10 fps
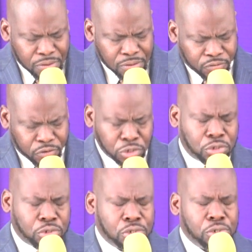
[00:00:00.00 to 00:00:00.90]
For
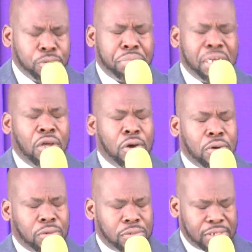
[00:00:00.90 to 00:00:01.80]
to you
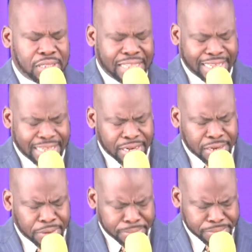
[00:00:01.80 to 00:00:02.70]
belong the
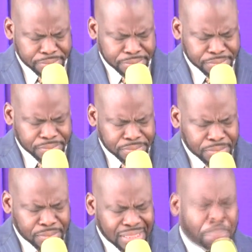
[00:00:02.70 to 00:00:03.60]
kingdom,
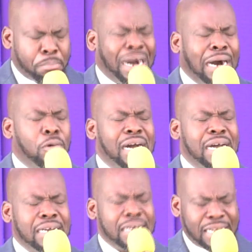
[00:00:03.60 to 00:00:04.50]
the
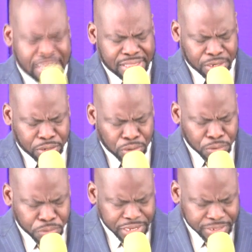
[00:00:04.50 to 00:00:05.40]
power, and the
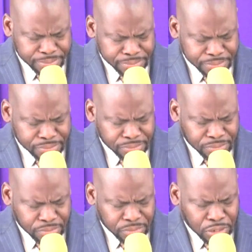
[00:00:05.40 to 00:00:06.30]
glory.
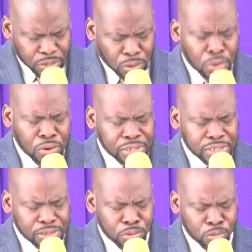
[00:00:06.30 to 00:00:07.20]
Lord,
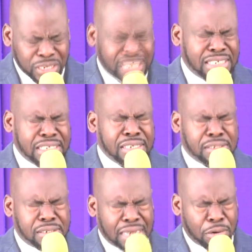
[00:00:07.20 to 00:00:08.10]
we
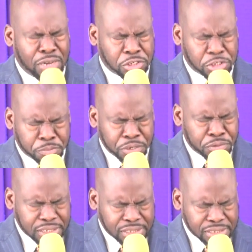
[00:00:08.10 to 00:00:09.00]
yield our
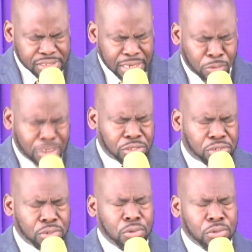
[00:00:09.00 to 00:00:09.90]
spirits, our
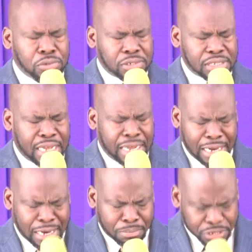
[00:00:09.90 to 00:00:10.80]
souls, and
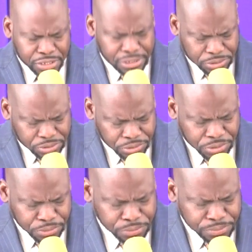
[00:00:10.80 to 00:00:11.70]
our bodies to
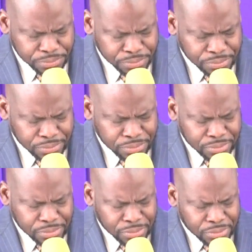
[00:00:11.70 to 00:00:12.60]
you.
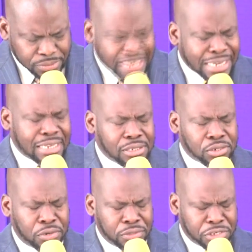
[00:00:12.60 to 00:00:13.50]
Take us
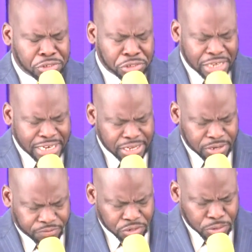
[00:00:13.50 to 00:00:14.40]
on the journey
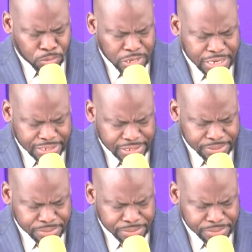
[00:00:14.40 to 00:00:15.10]
of your word